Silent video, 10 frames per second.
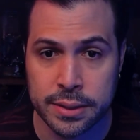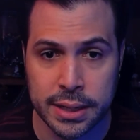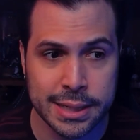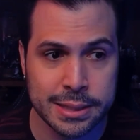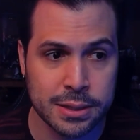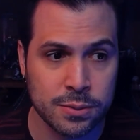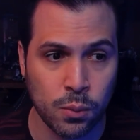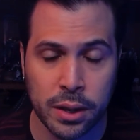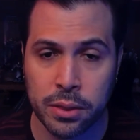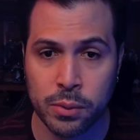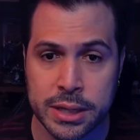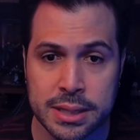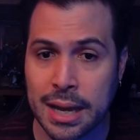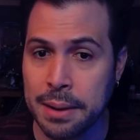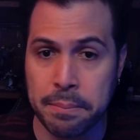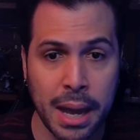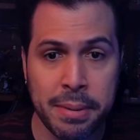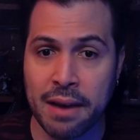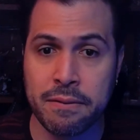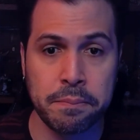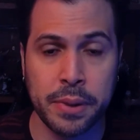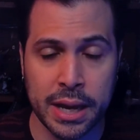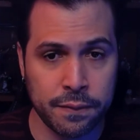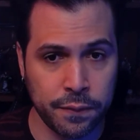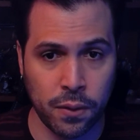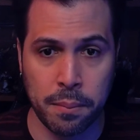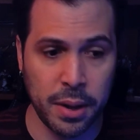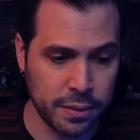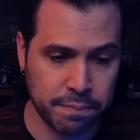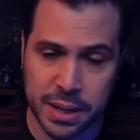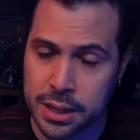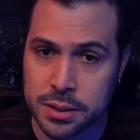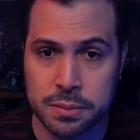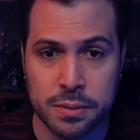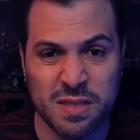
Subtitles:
It's one of the reasons that maybe I haven't played for a month, because